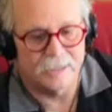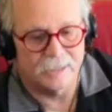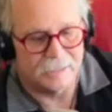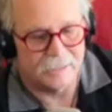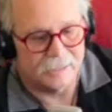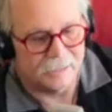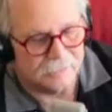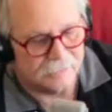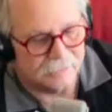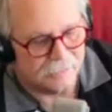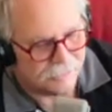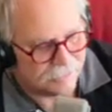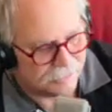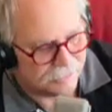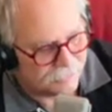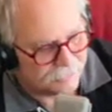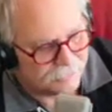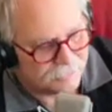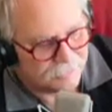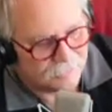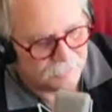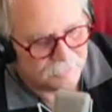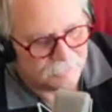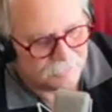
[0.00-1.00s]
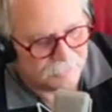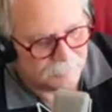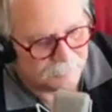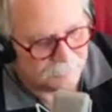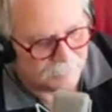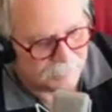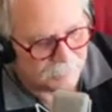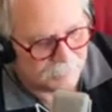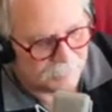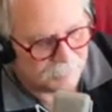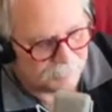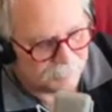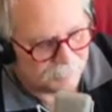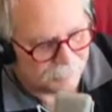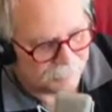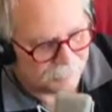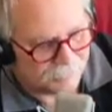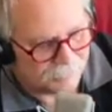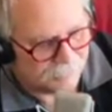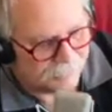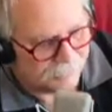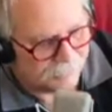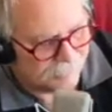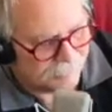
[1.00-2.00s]
and tune it up a little bit
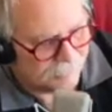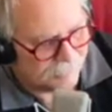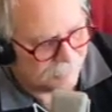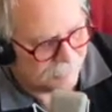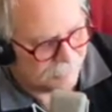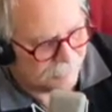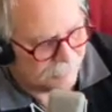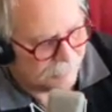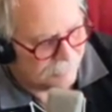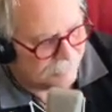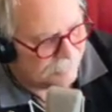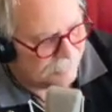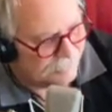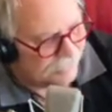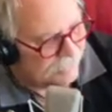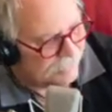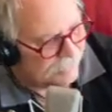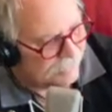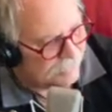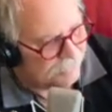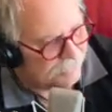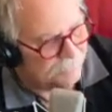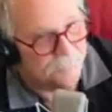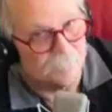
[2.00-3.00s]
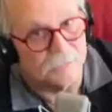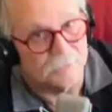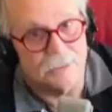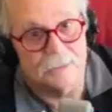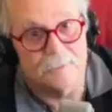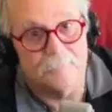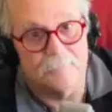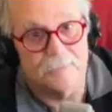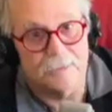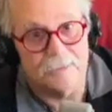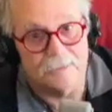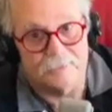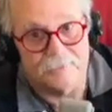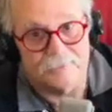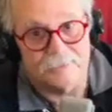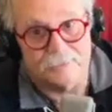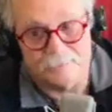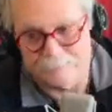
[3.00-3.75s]
and play a bit of it.